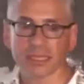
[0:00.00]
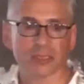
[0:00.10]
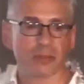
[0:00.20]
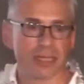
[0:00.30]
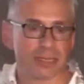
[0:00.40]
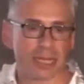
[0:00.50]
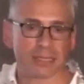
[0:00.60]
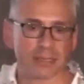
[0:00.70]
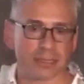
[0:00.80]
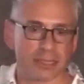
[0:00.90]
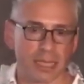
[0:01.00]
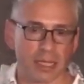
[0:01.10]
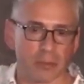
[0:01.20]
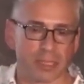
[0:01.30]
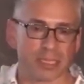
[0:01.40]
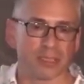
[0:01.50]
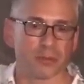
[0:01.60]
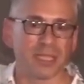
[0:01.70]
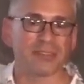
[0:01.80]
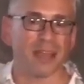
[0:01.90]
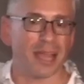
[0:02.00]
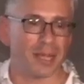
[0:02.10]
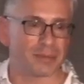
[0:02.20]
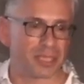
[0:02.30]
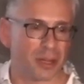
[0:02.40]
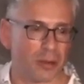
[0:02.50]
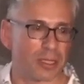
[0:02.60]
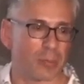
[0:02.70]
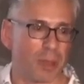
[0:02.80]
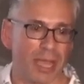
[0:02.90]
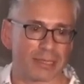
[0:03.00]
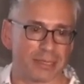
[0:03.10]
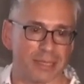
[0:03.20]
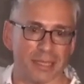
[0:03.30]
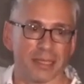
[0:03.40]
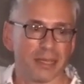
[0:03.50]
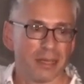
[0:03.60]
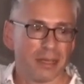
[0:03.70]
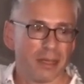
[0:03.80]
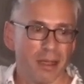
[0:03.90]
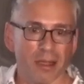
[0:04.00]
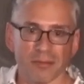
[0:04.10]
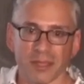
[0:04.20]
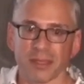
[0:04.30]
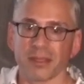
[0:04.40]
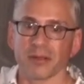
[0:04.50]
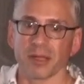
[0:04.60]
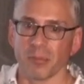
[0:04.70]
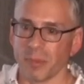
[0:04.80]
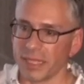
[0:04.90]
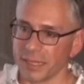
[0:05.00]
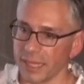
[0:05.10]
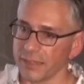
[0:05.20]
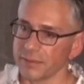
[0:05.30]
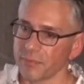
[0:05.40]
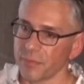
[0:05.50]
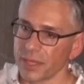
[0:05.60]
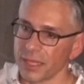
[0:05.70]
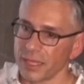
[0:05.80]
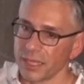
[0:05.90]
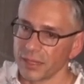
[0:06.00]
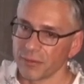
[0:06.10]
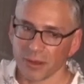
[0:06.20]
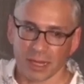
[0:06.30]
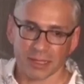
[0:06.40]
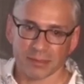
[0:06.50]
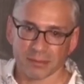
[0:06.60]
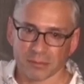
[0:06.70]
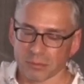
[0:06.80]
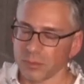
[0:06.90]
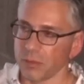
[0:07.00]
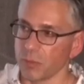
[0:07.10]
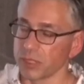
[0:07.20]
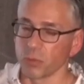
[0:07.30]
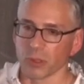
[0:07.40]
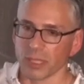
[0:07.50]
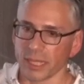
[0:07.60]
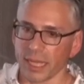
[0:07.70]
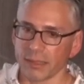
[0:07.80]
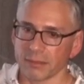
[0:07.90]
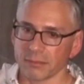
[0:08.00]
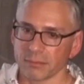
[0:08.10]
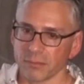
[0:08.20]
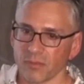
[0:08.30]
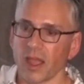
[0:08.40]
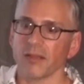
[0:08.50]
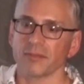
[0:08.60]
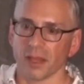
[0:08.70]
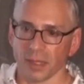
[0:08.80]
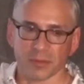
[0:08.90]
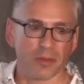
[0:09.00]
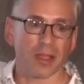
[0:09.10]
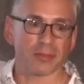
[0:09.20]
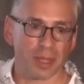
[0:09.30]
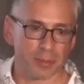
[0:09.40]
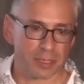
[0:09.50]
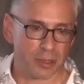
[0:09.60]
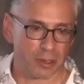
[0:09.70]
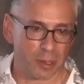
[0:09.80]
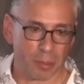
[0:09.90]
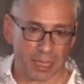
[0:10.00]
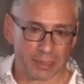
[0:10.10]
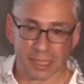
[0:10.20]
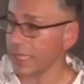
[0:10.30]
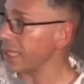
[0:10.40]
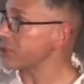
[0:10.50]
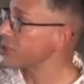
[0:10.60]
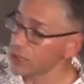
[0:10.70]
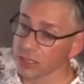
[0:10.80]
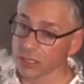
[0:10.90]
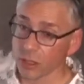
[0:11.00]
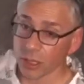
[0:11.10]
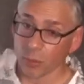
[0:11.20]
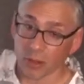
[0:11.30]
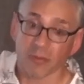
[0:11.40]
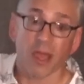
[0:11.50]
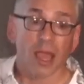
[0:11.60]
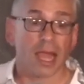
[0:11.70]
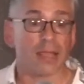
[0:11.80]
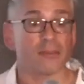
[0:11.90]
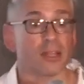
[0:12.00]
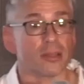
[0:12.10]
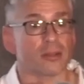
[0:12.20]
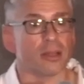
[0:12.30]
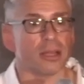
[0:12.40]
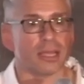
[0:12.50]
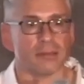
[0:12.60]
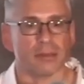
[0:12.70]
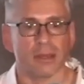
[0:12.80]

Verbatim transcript: transactions a second, which is three times the current capacity of the Ethereum mainnet, right? Not much more than that. Five times, five times the current capacity. And that's this is just automotive. I have another client